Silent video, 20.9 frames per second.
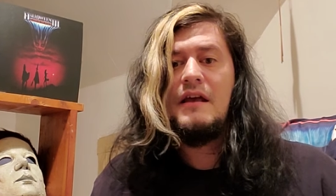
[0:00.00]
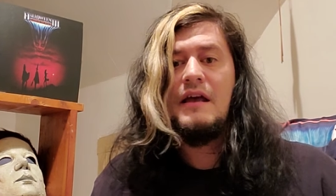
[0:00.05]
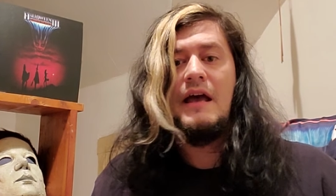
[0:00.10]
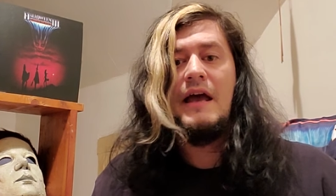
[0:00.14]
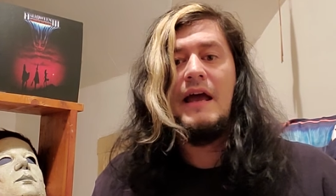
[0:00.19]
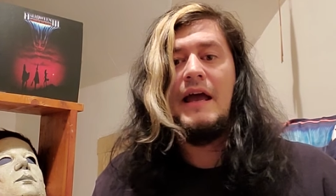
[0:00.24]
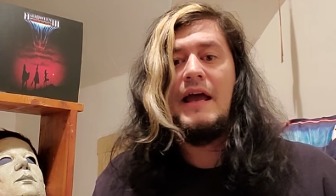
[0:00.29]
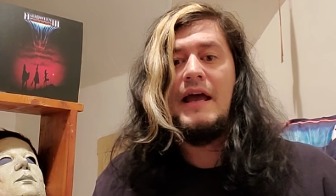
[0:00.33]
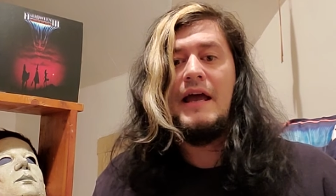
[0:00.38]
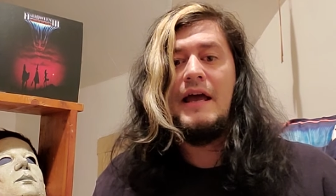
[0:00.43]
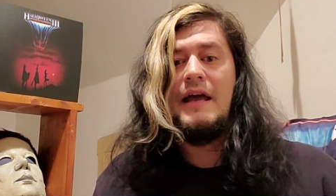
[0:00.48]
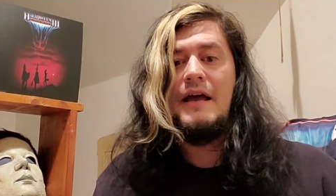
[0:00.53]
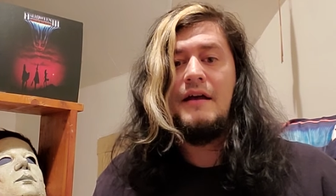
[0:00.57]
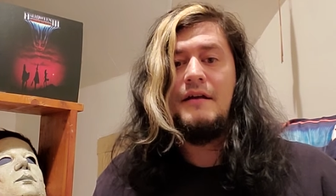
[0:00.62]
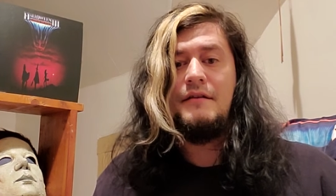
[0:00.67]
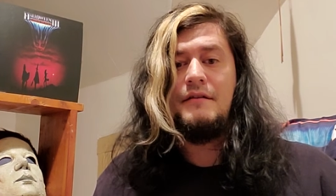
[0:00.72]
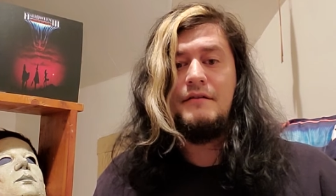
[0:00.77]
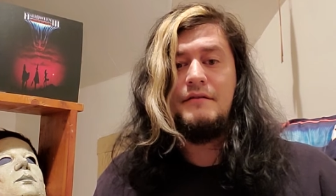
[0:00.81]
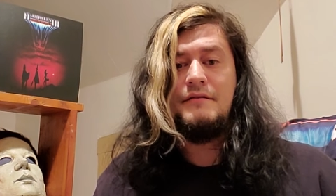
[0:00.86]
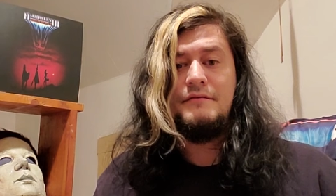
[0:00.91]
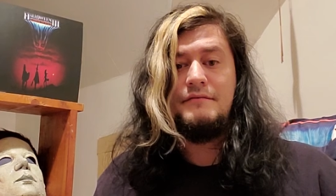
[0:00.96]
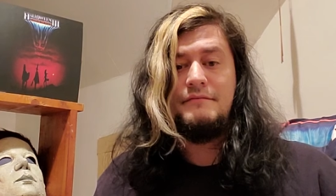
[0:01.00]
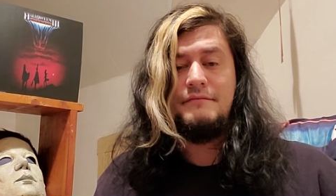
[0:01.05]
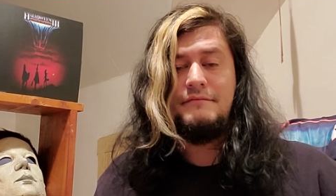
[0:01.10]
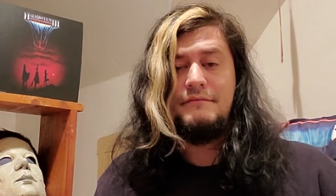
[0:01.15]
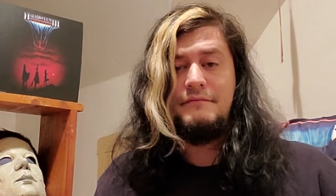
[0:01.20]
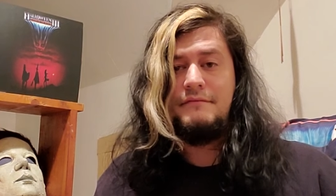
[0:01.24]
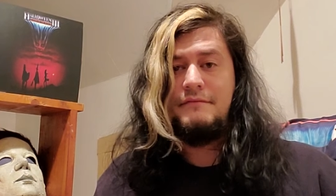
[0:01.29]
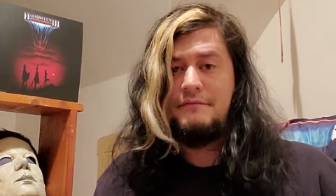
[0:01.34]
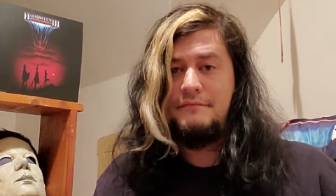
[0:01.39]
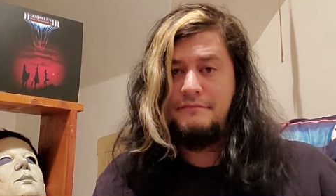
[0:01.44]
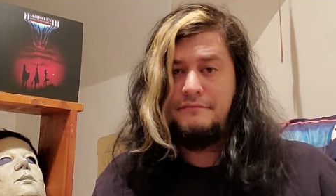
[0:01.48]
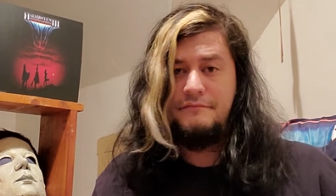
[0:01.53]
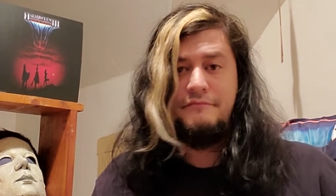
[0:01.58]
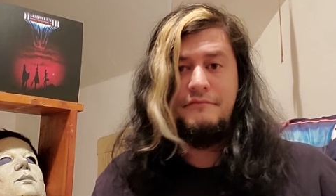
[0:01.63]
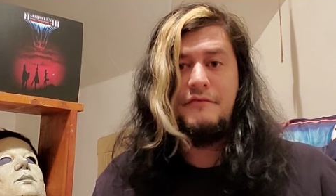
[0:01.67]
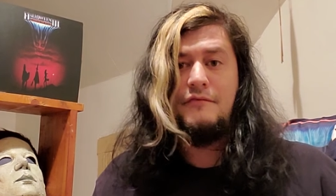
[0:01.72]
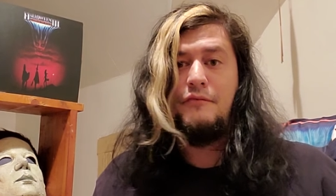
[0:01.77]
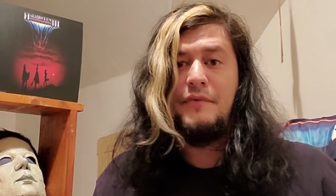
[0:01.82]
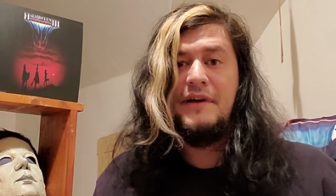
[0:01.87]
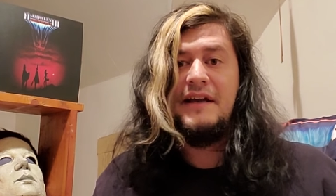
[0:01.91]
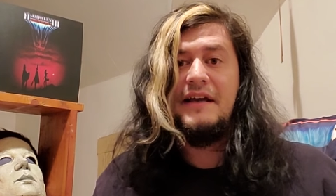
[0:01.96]
and
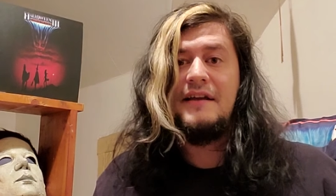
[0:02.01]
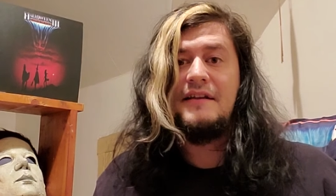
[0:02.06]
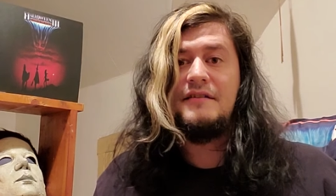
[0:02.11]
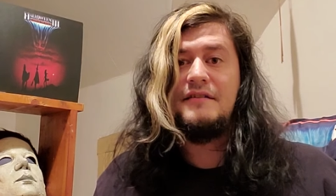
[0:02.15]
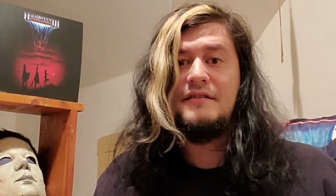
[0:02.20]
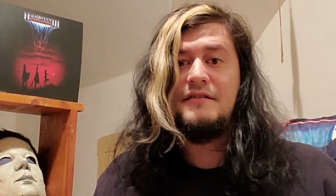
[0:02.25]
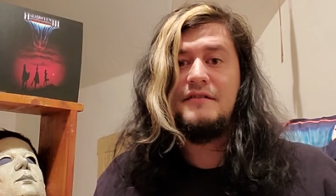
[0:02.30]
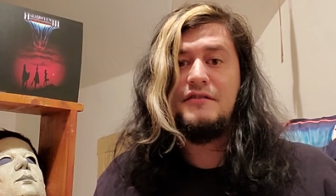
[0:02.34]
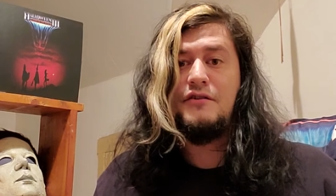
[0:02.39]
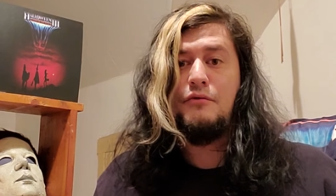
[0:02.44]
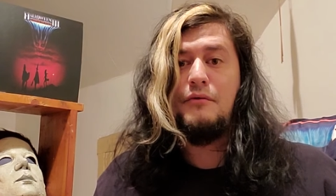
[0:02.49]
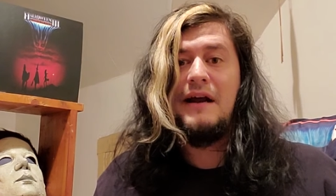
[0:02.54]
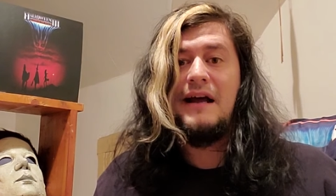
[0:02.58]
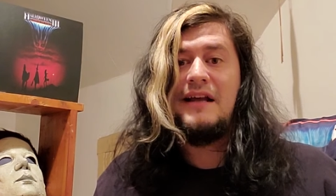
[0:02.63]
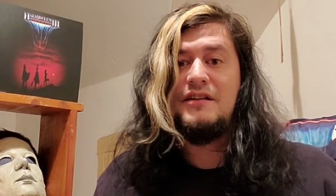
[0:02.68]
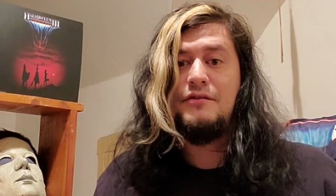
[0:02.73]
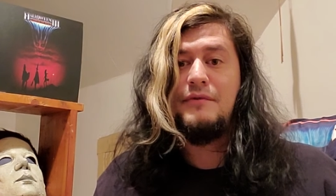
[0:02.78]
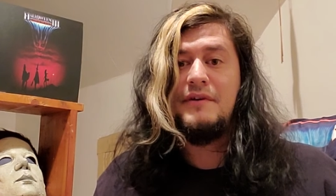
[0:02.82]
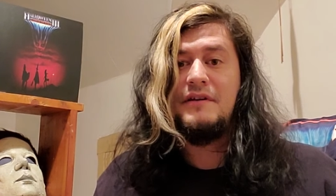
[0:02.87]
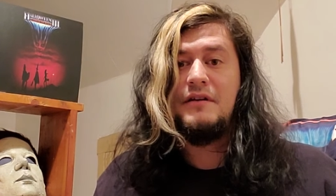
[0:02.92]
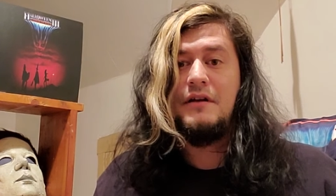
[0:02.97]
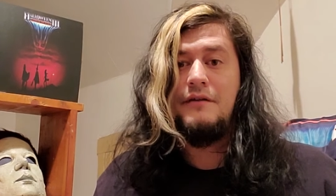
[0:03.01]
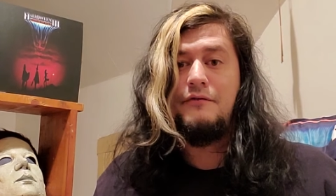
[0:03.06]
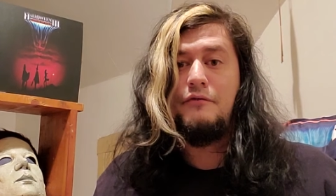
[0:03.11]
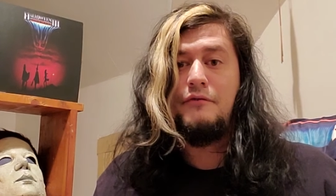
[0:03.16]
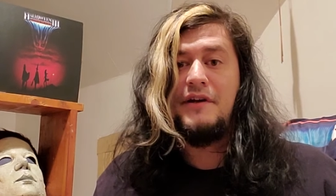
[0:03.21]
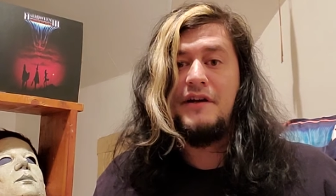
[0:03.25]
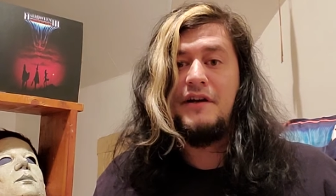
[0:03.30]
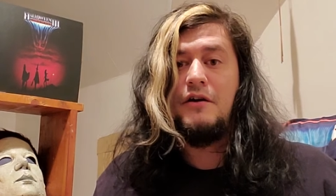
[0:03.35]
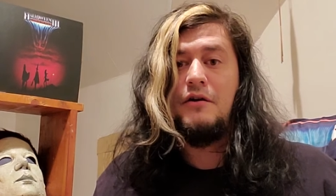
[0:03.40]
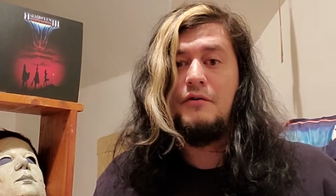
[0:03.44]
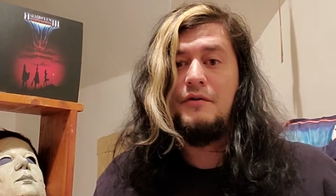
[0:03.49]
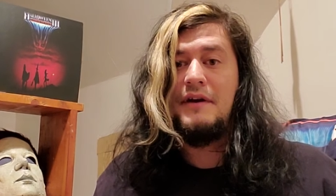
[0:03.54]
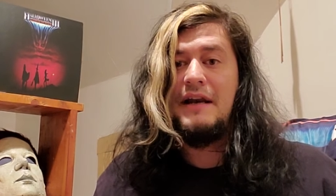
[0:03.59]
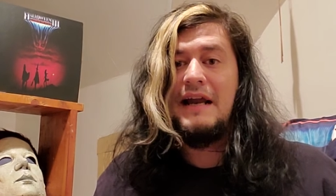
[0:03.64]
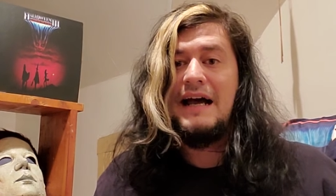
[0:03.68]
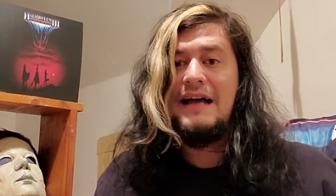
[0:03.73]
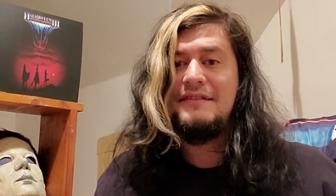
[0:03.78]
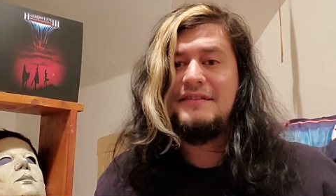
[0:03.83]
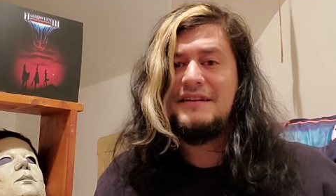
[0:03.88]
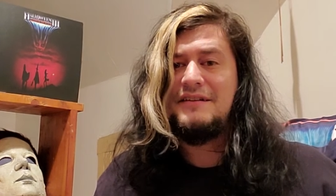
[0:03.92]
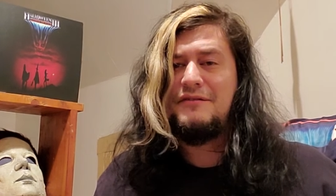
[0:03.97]
we get the Ratt that we love and we know,
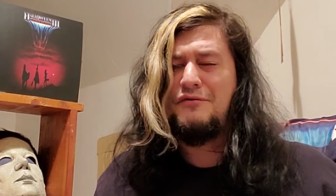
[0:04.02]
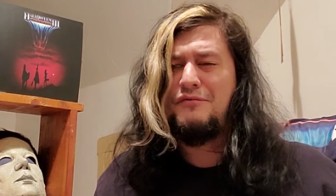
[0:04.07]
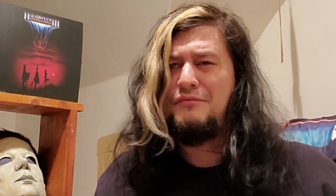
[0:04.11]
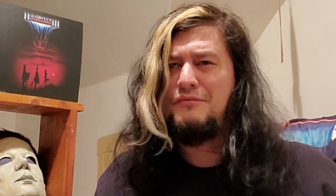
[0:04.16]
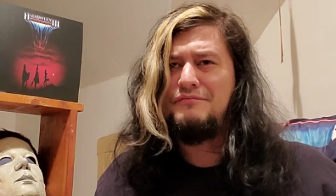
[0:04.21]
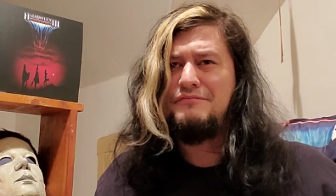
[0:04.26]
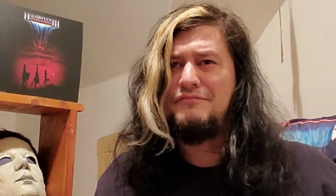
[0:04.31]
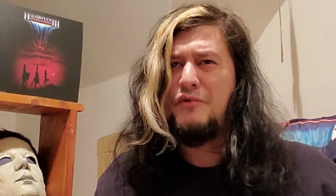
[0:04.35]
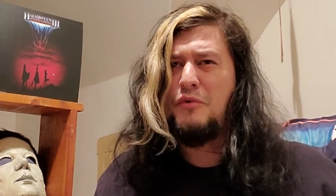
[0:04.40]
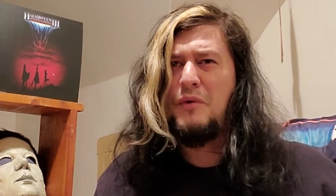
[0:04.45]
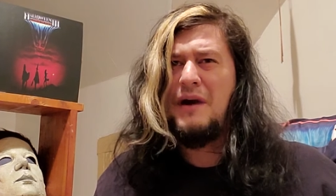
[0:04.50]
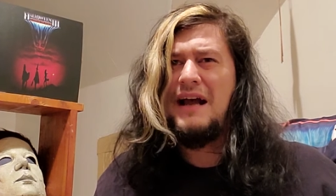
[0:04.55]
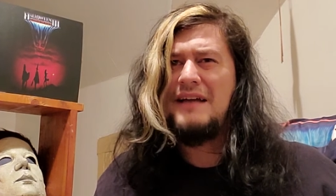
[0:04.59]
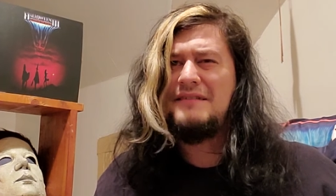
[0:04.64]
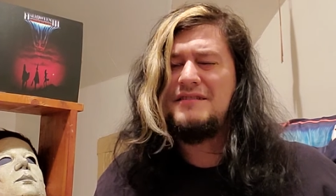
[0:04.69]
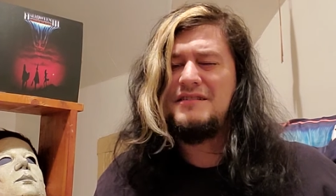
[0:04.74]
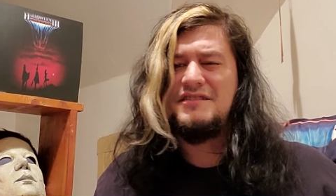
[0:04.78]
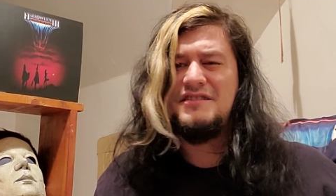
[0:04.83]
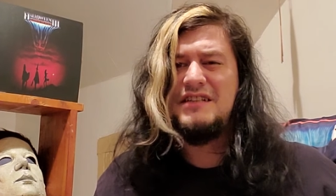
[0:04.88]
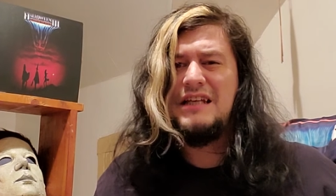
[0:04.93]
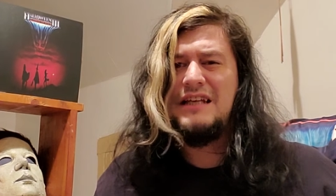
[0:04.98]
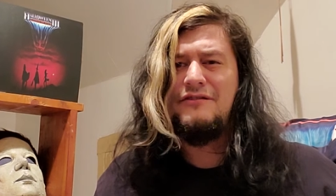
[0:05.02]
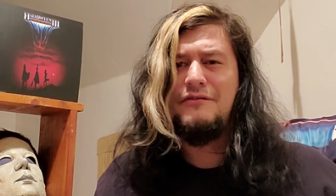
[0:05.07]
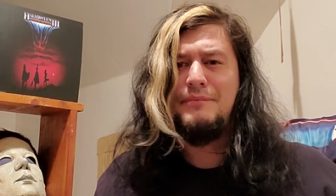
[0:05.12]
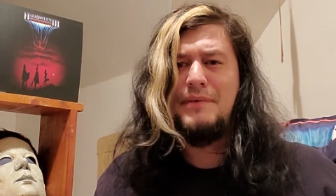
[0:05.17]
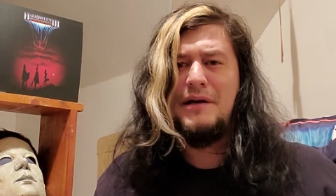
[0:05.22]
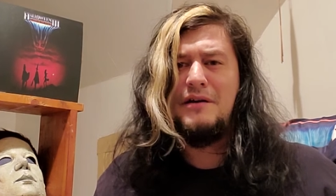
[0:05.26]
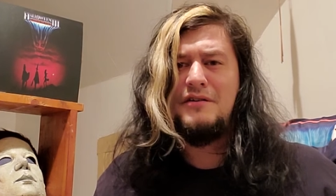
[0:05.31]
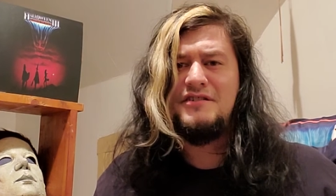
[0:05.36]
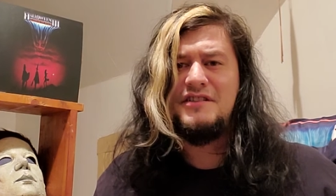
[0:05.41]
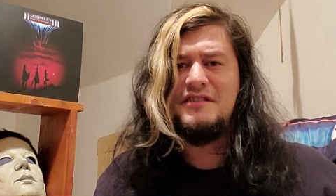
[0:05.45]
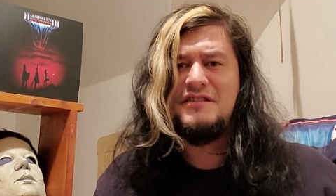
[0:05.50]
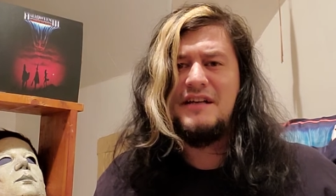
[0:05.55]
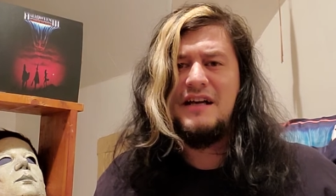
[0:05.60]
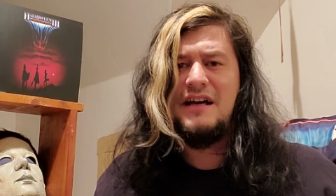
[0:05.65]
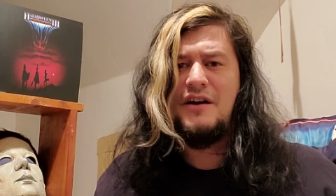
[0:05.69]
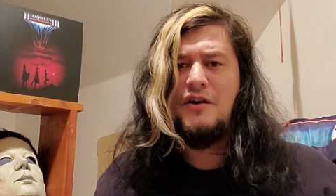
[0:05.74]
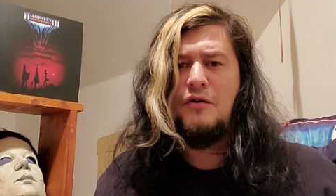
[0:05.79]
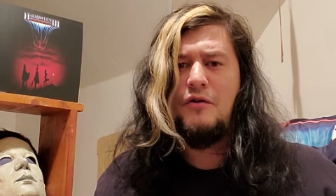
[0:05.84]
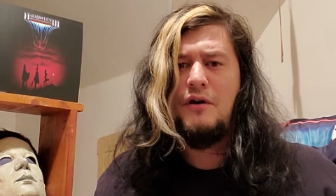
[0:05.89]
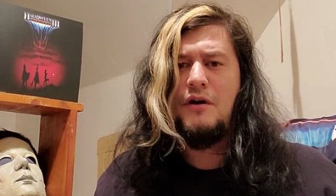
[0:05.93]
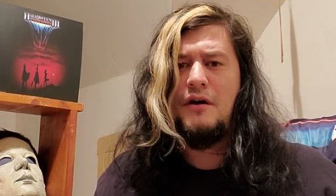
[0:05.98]
not the Ratt that Stephen Pearcy's got
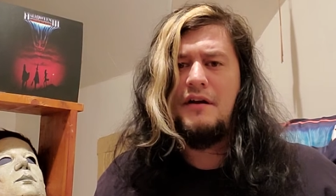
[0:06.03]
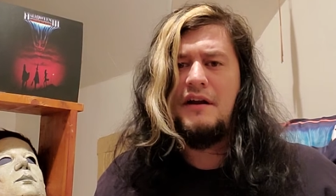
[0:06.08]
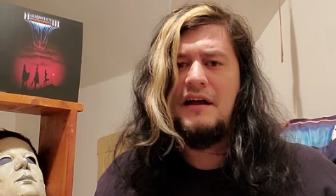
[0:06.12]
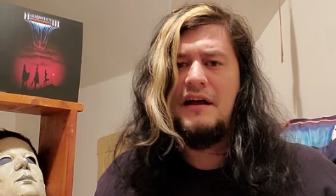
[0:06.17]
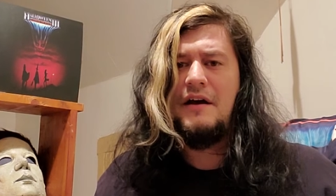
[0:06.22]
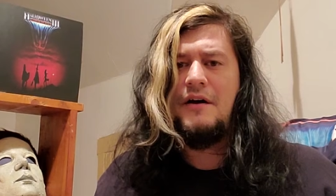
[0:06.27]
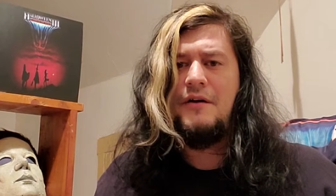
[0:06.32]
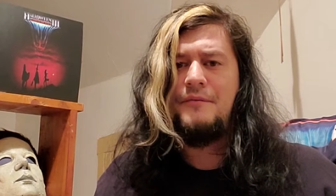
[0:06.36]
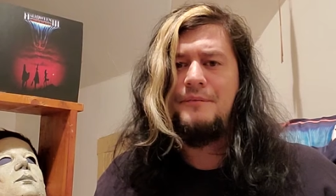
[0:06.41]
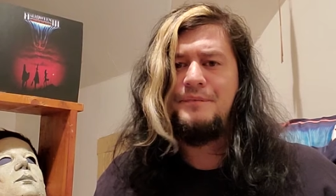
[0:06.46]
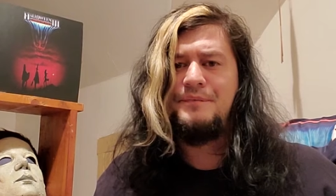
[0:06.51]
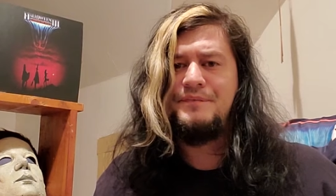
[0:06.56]
going on now.